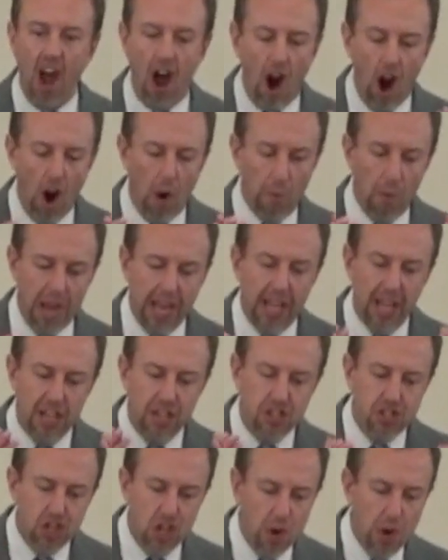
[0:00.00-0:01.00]
Are we
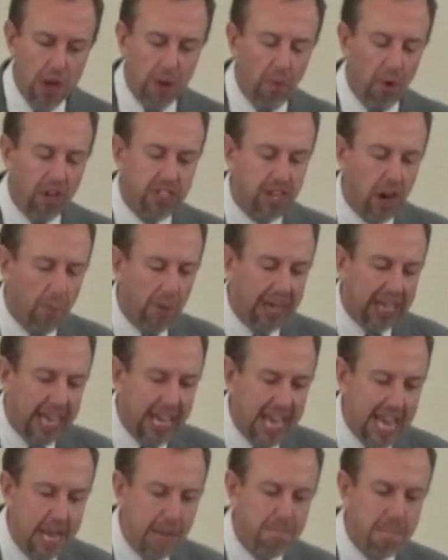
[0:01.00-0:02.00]
doing what's? Are we
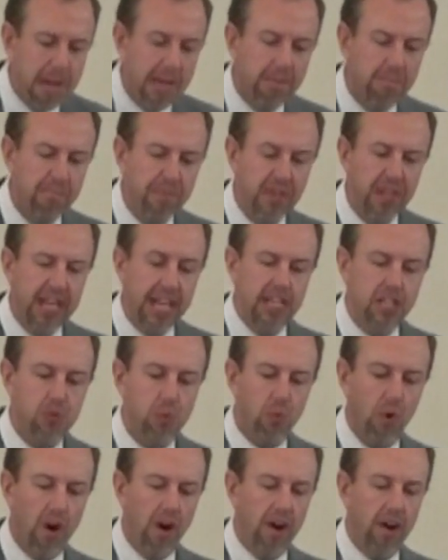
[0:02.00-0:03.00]
keeping His
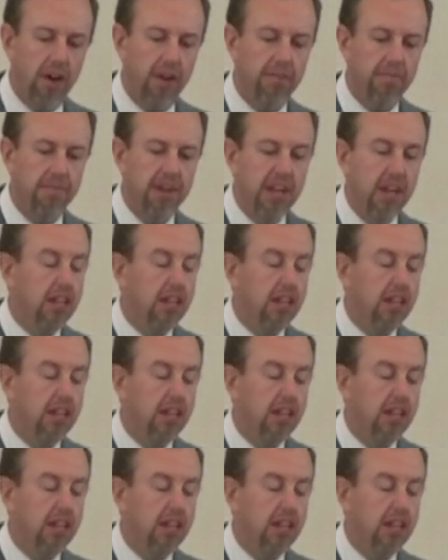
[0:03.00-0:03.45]
Word?